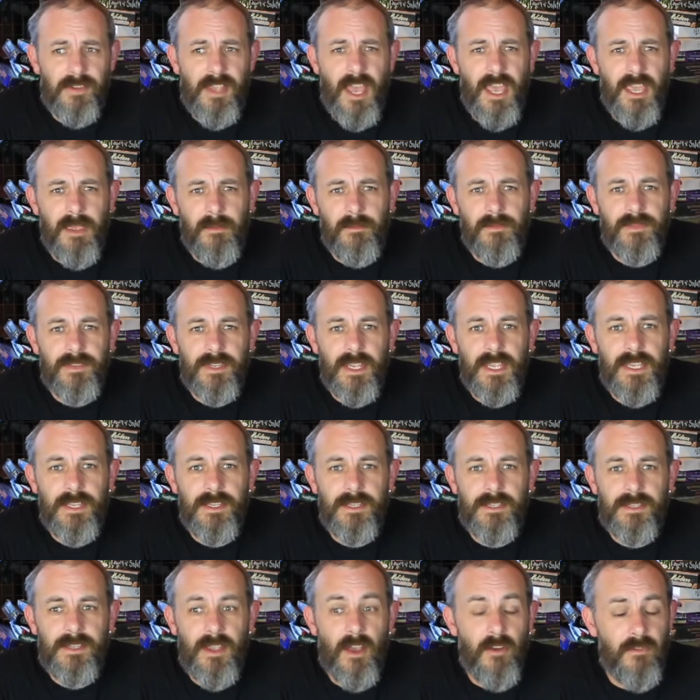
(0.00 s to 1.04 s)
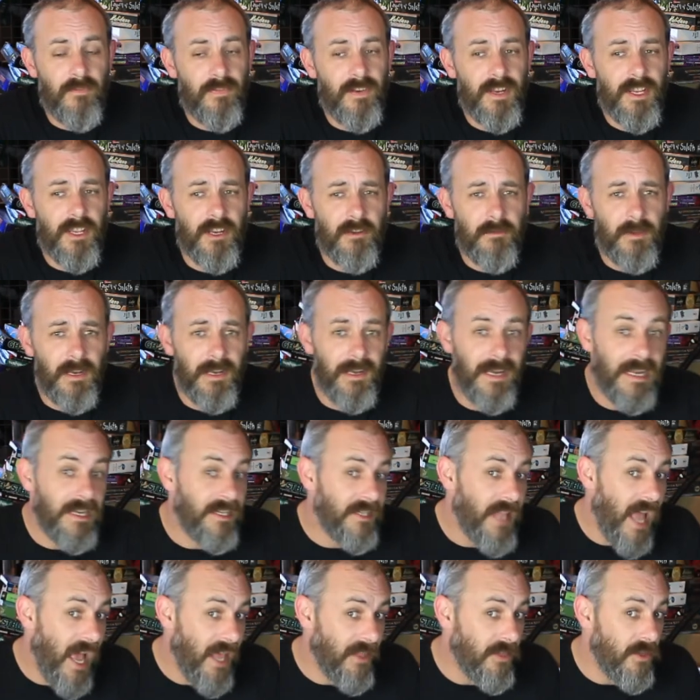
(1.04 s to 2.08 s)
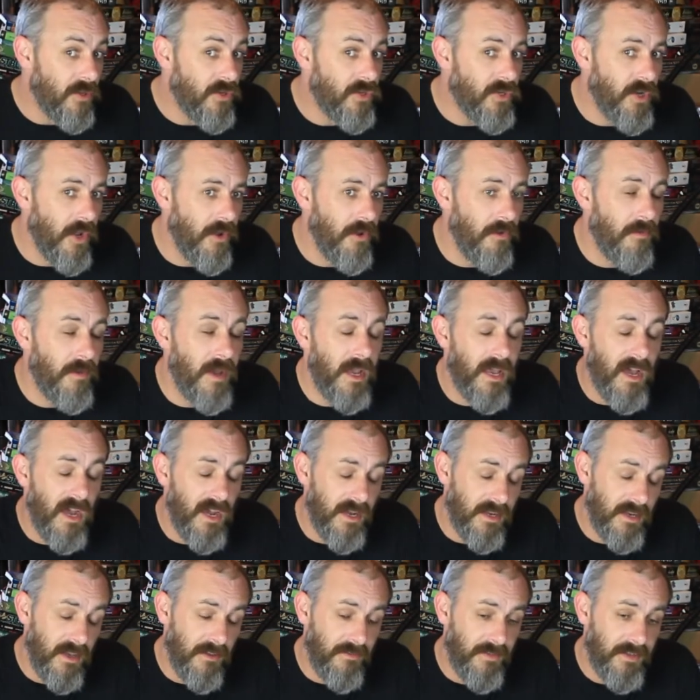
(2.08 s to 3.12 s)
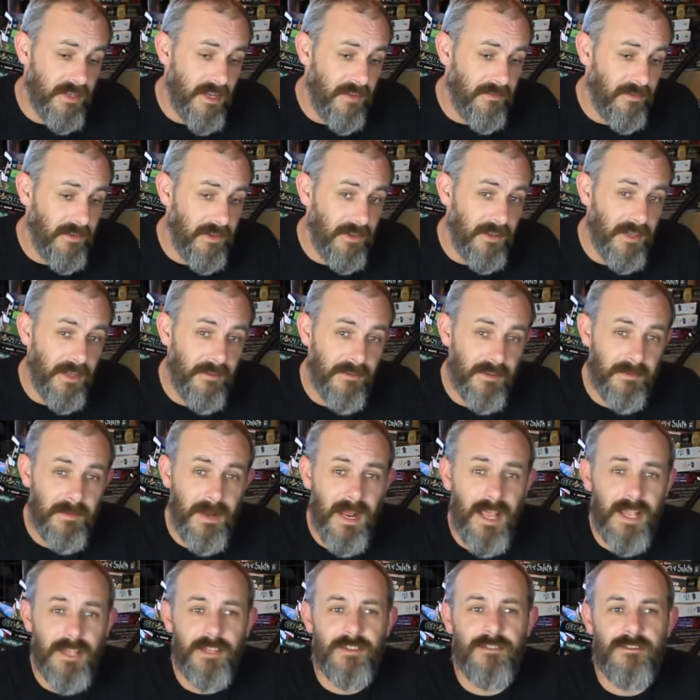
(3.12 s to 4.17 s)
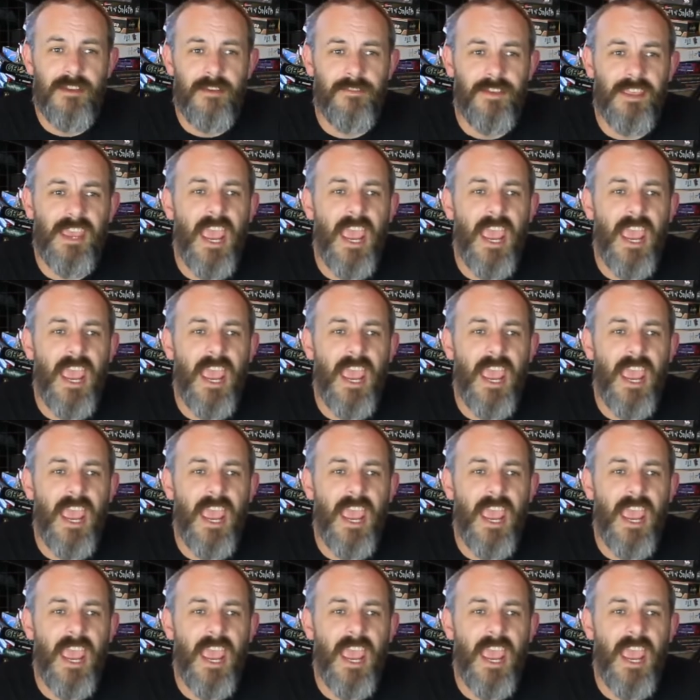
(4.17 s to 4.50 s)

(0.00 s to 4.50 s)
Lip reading: Games is hopefully going to be released at the show. I know for definite there is plans to have an